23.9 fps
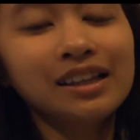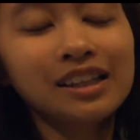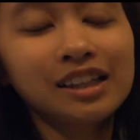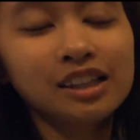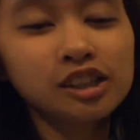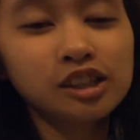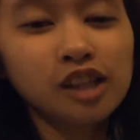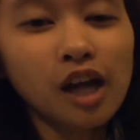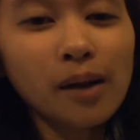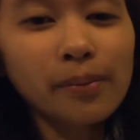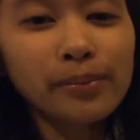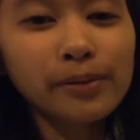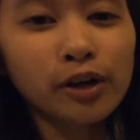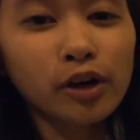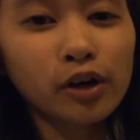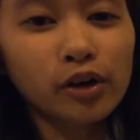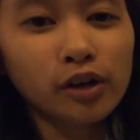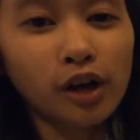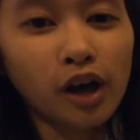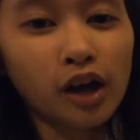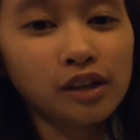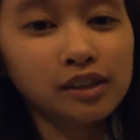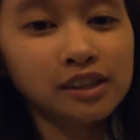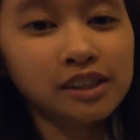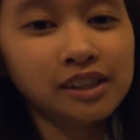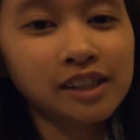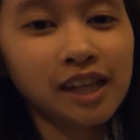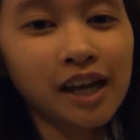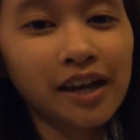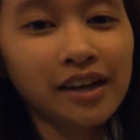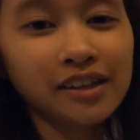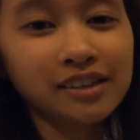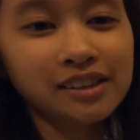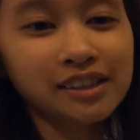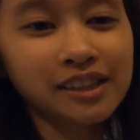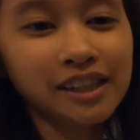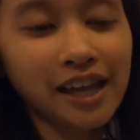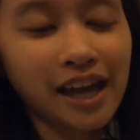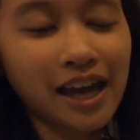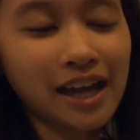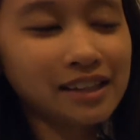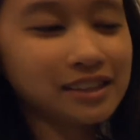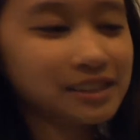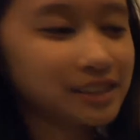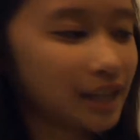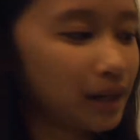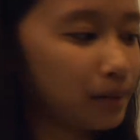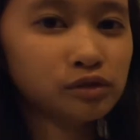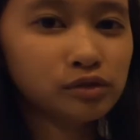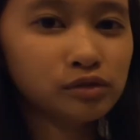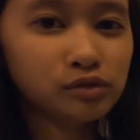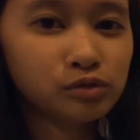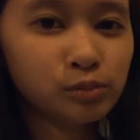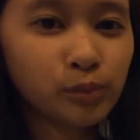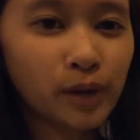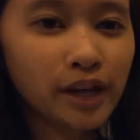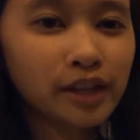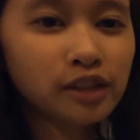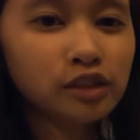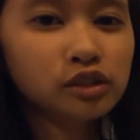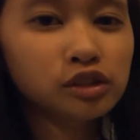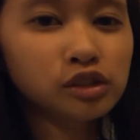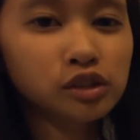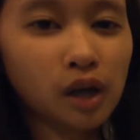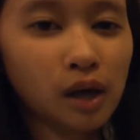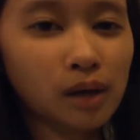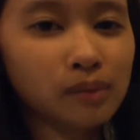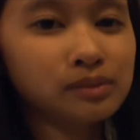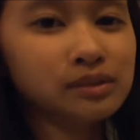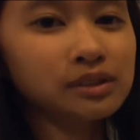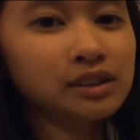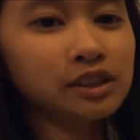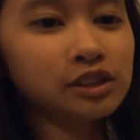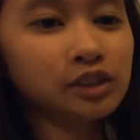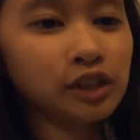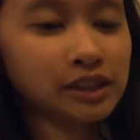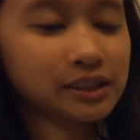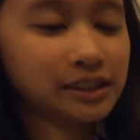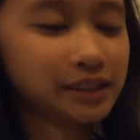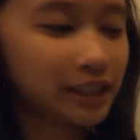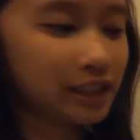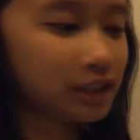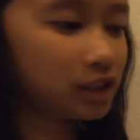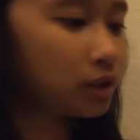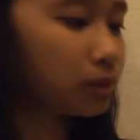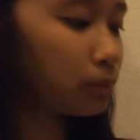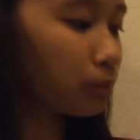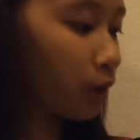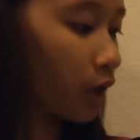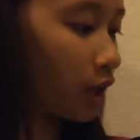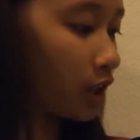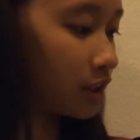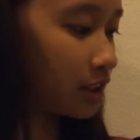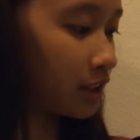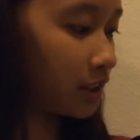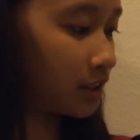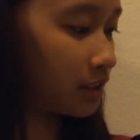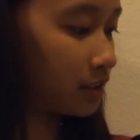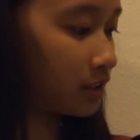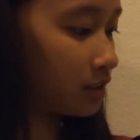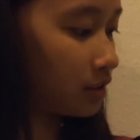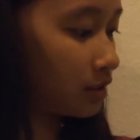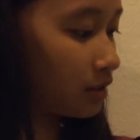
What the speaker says: The stop codons tells the enzyme when to stop the translation process.